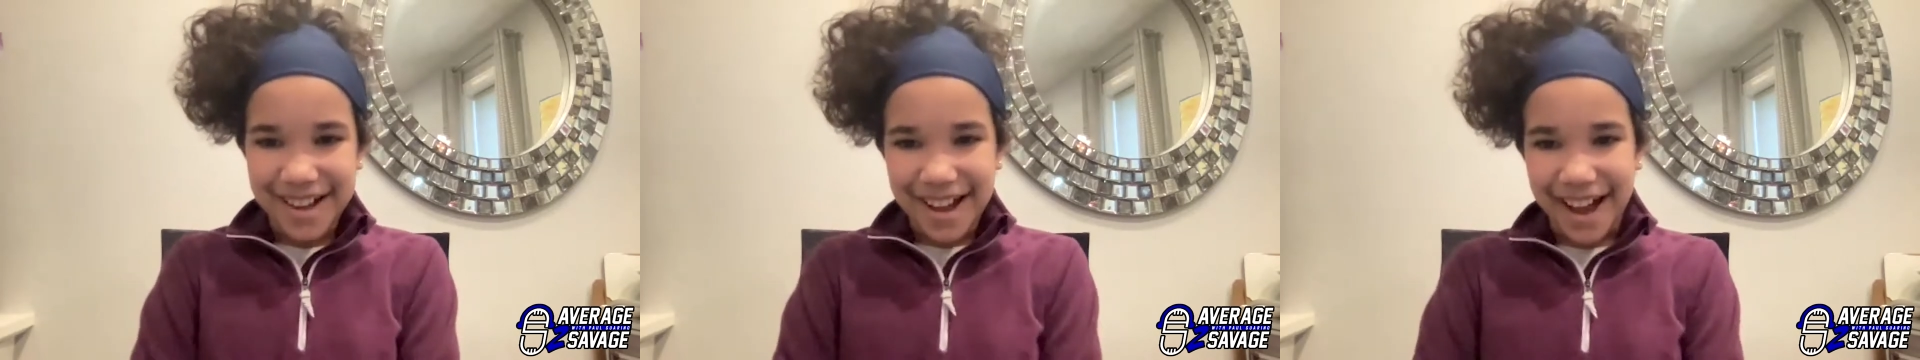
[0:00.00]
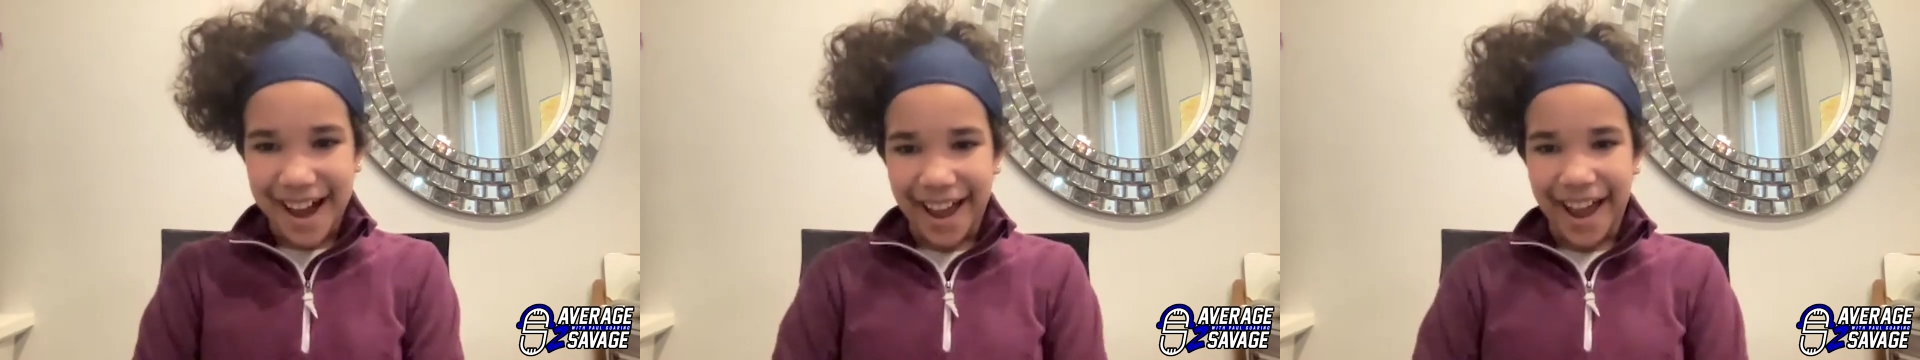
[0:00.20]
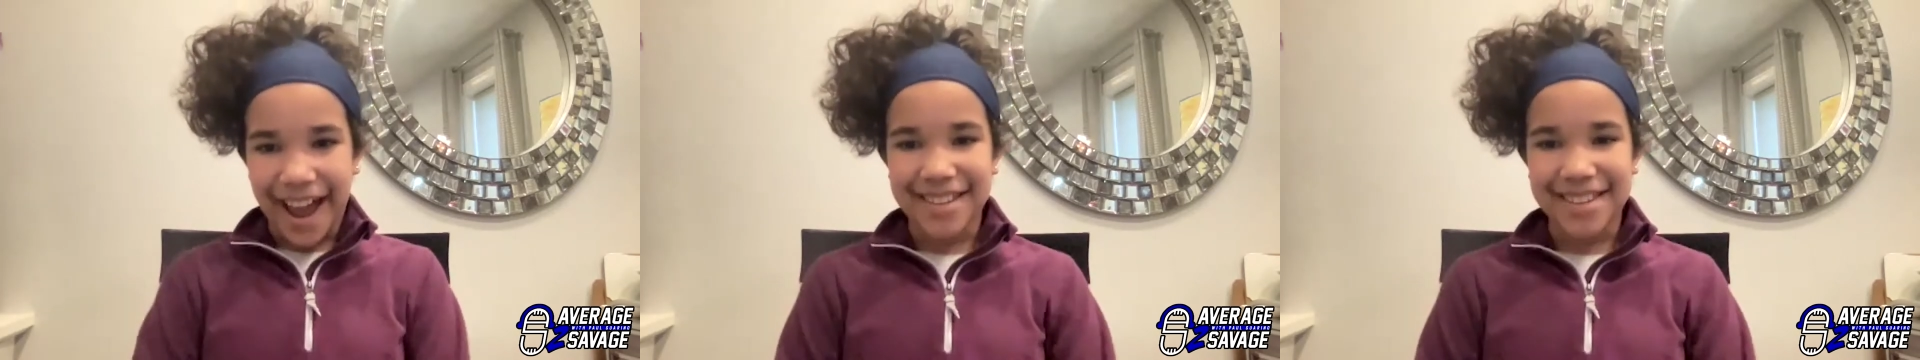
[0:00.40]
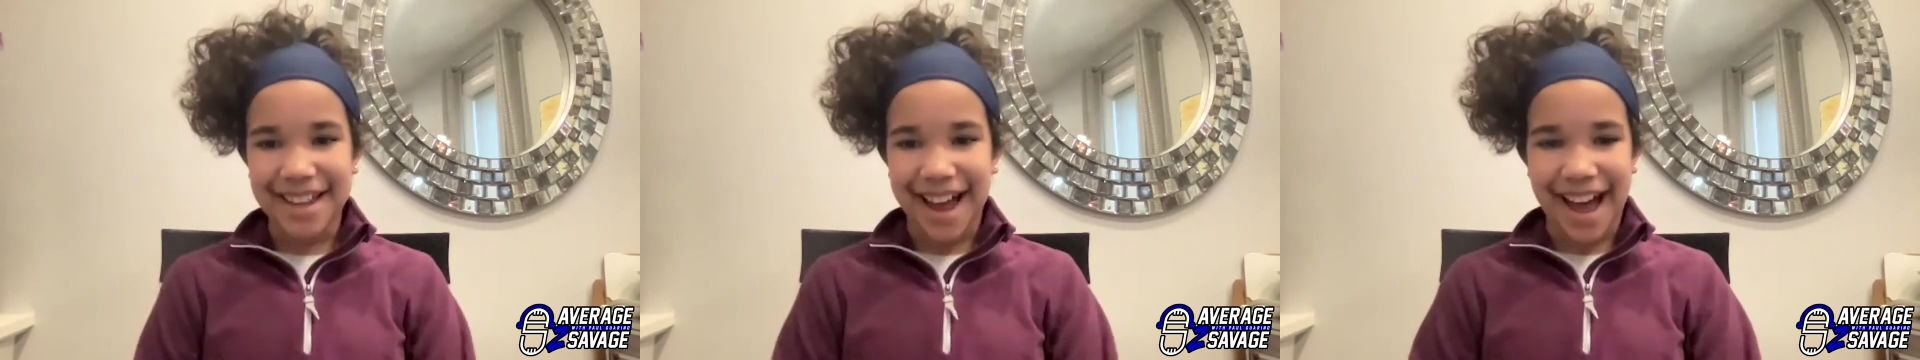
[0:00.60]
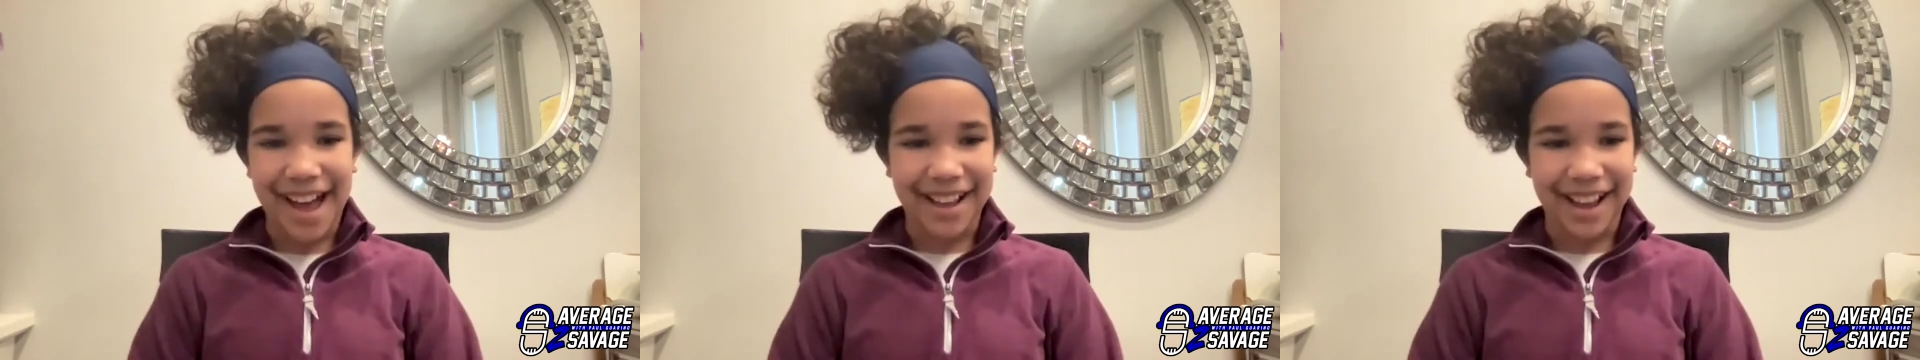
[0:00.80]

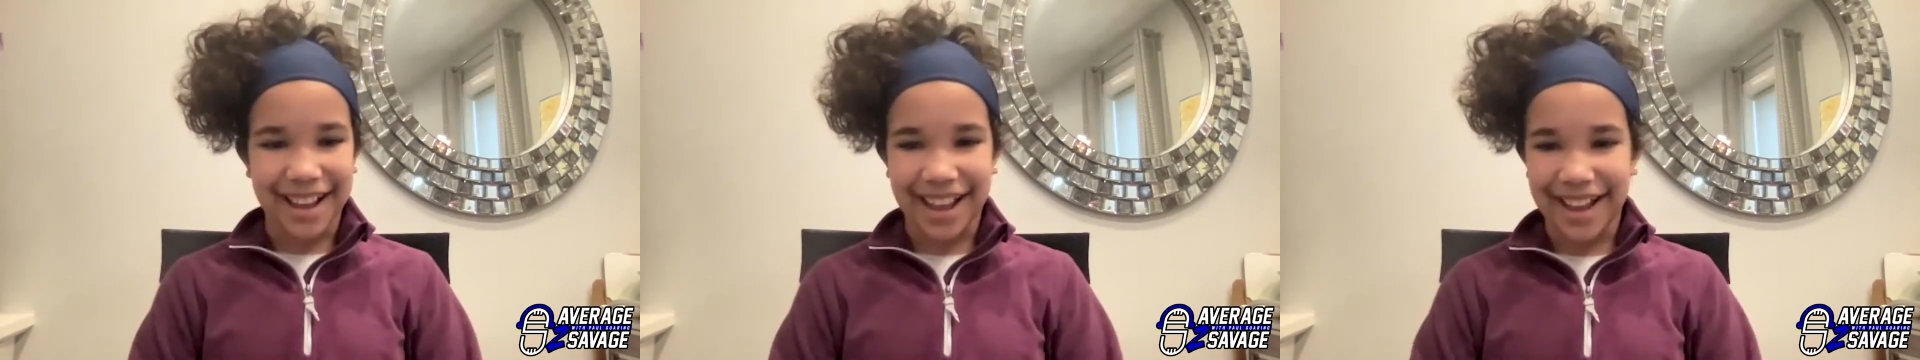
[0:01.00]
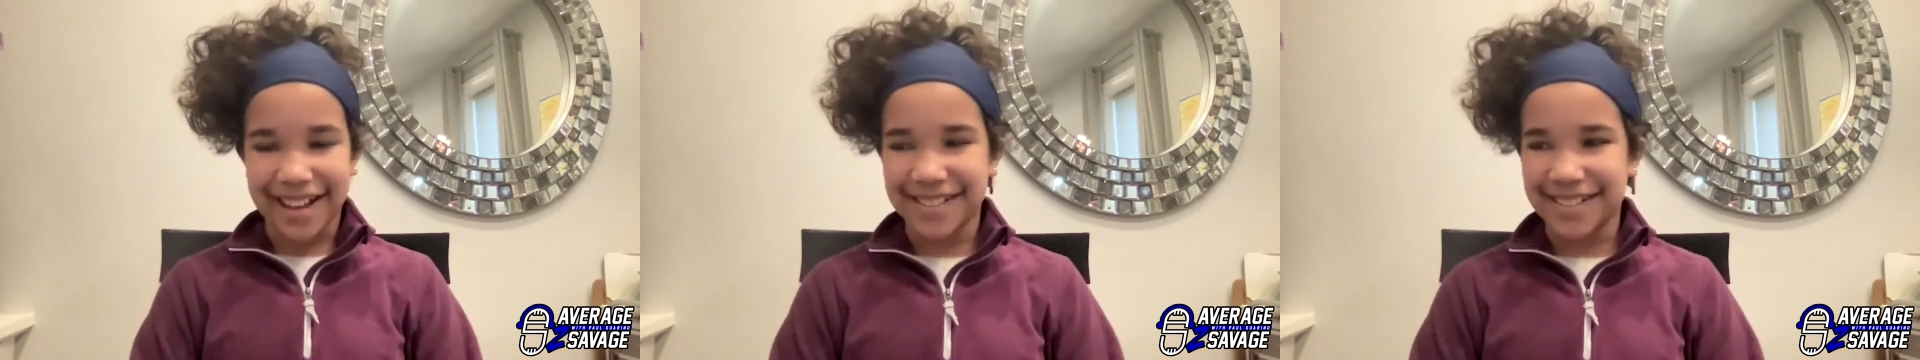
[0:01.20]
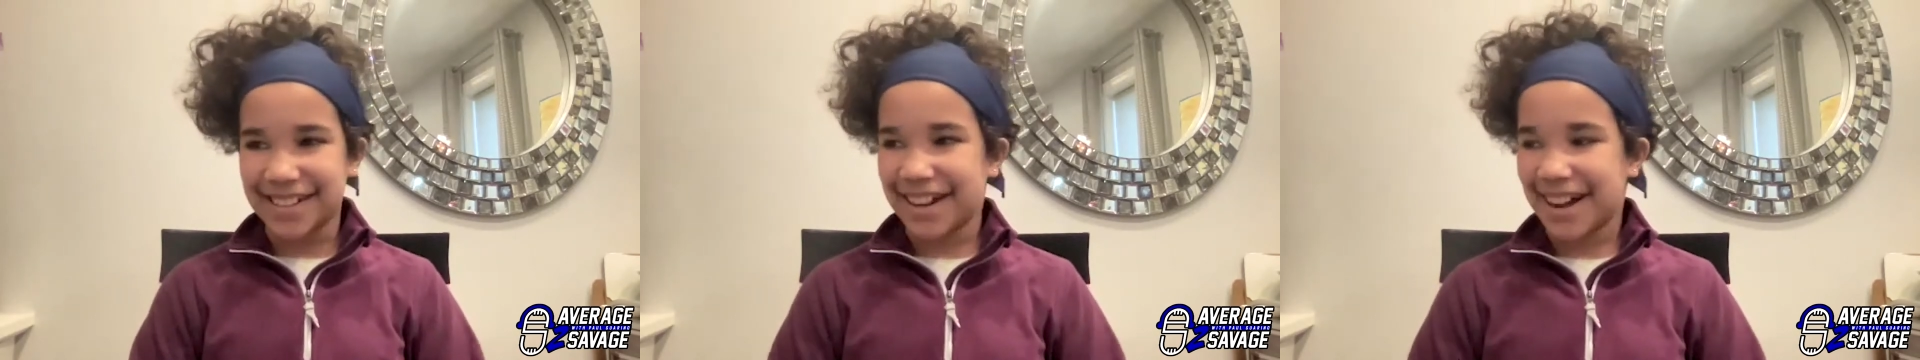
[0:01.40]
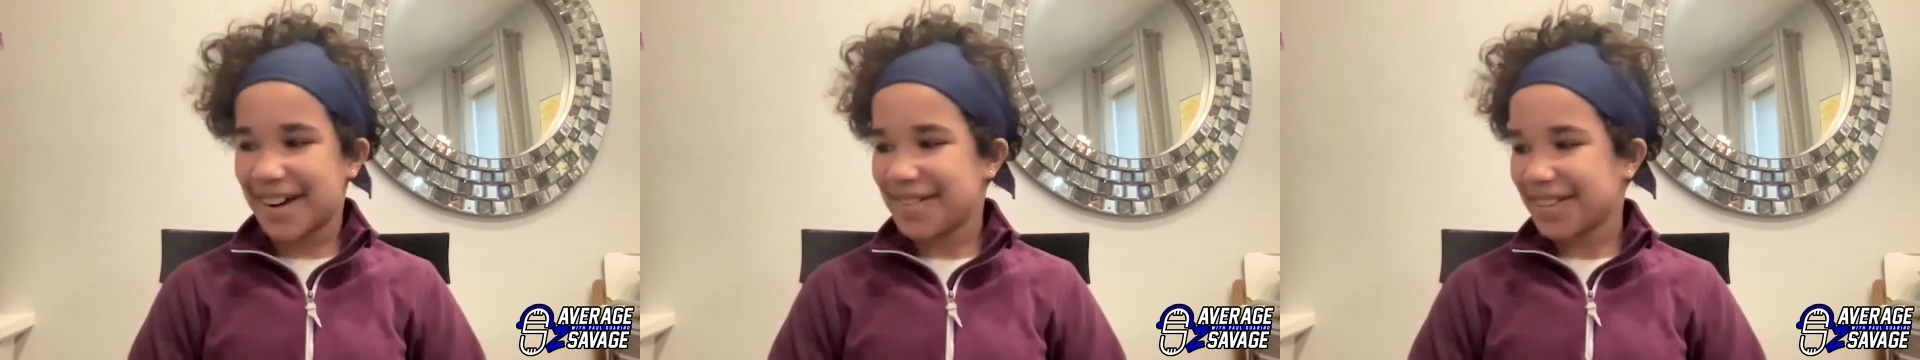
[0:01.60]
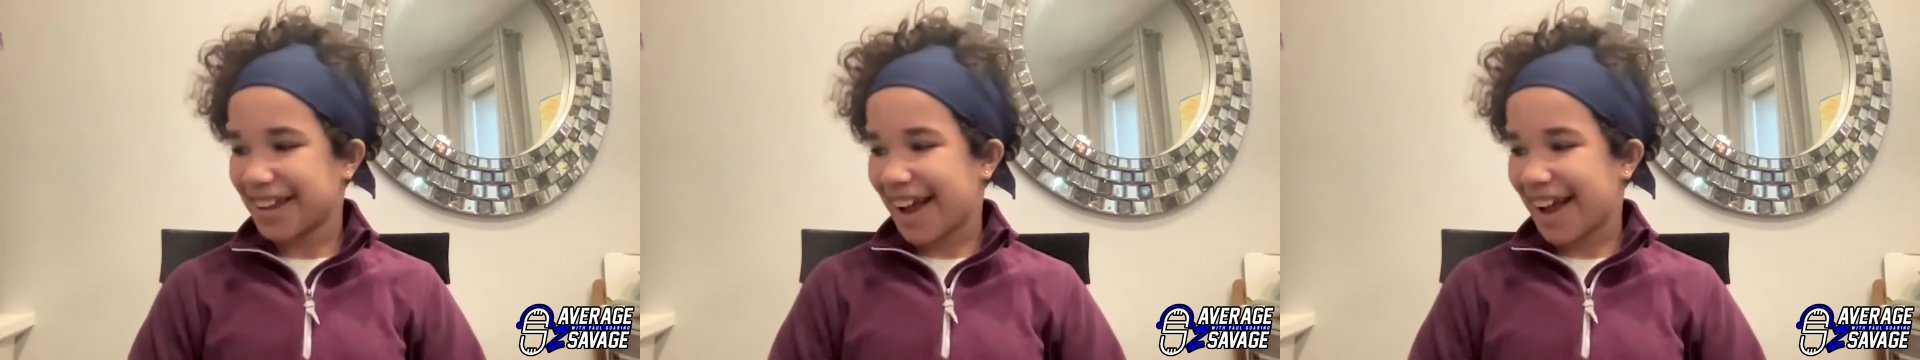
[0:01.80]
I was like,